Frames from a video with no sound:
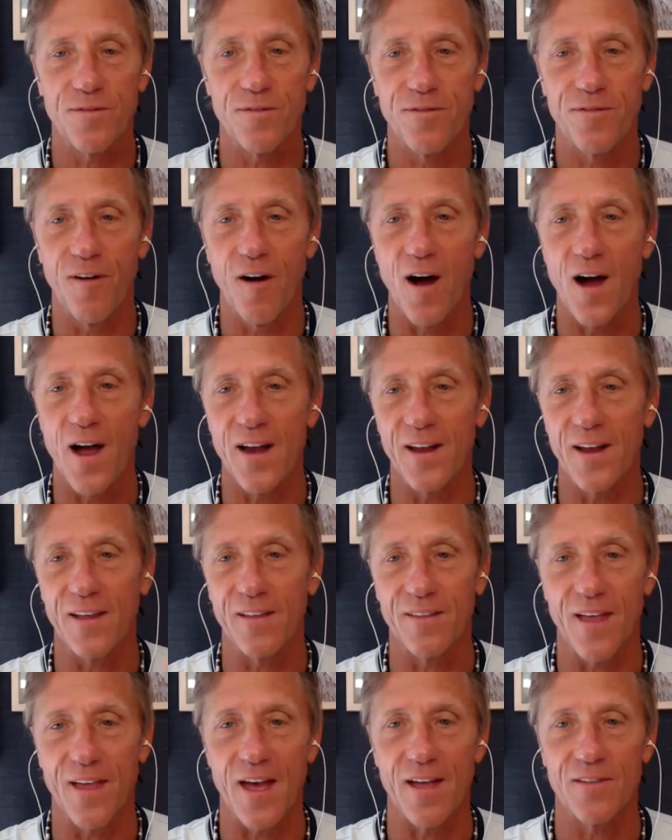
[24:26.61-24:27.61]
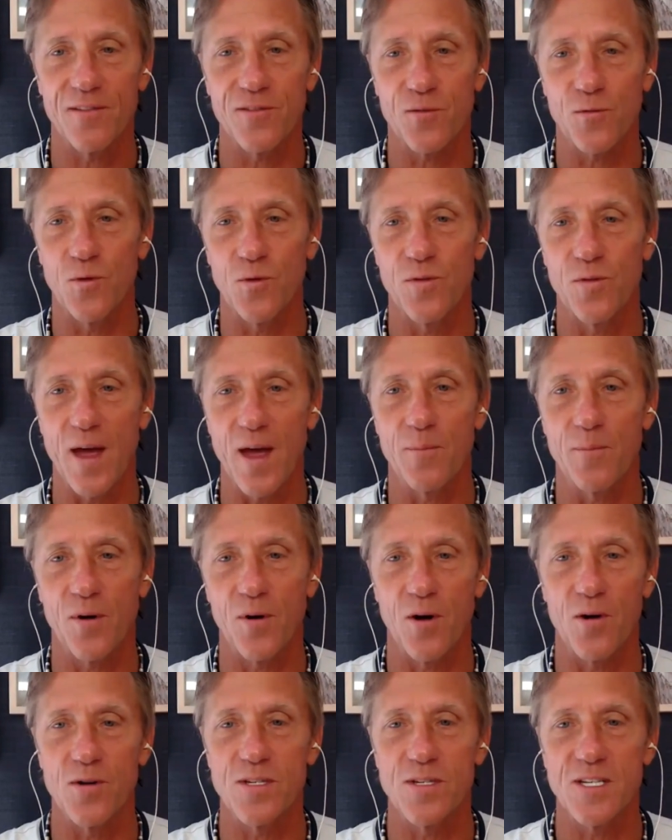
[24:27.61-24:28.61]
refining that through that
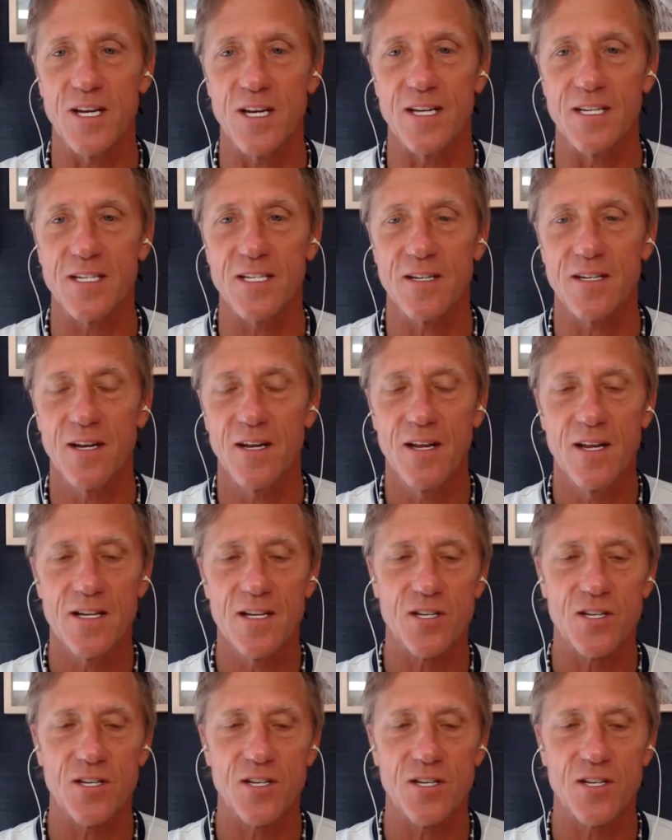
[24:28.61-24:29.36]
process